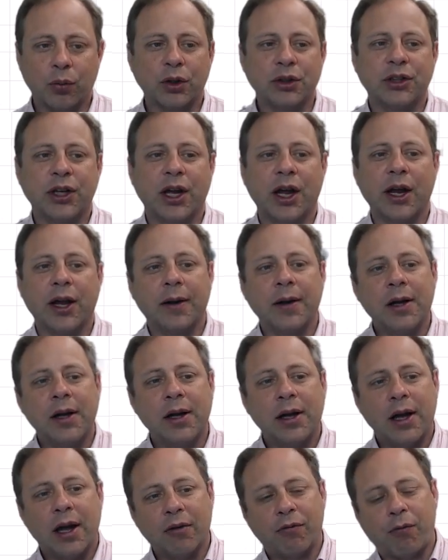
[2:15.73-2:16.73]
We're saying
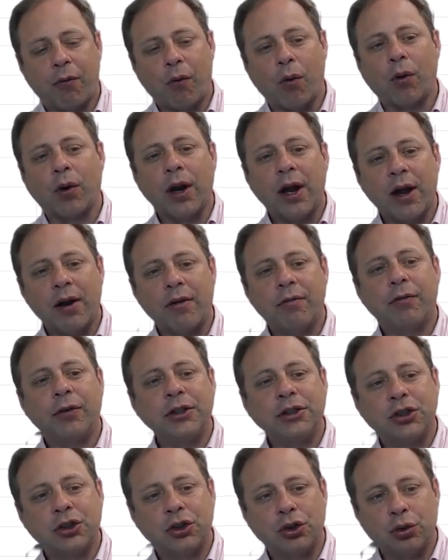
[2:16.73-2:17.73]
for
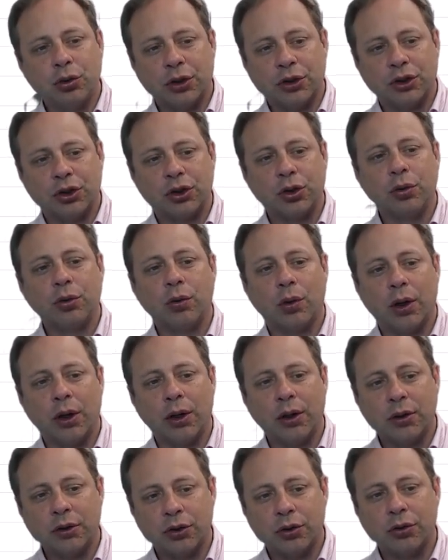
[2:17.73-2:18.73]
every student, student
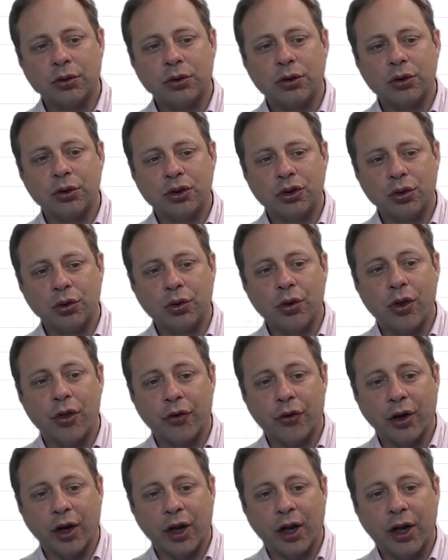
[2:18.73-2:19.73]
1, student 2, student
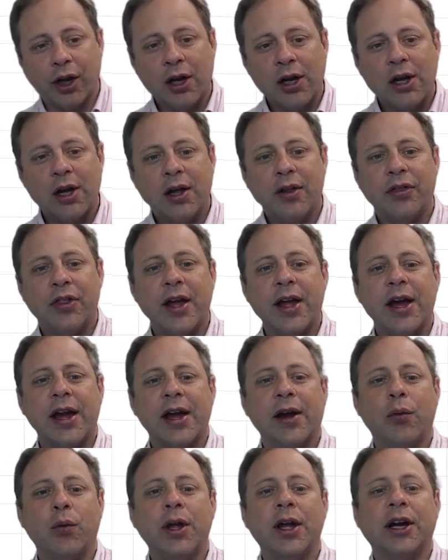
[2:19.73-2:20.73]
3,
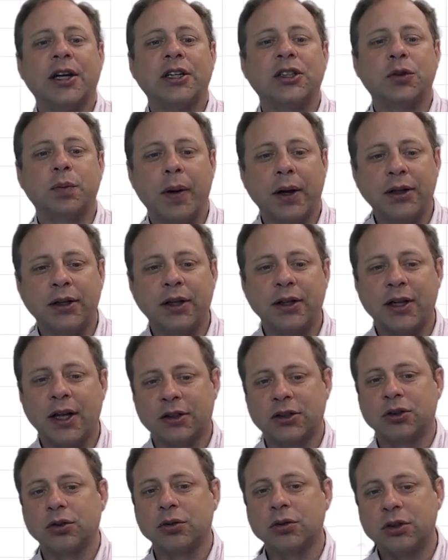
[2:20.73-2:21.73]
we expected
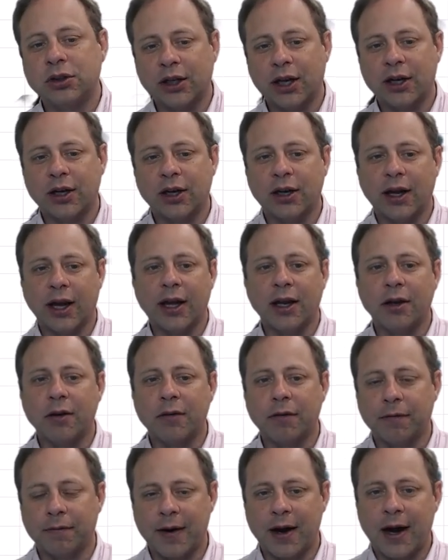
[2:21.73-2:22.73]
that student to get an
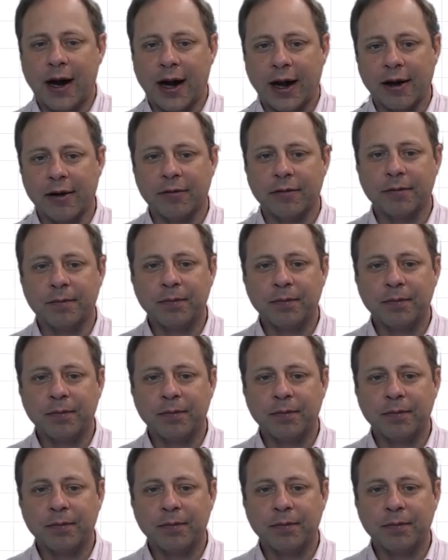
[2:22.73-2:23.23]
85.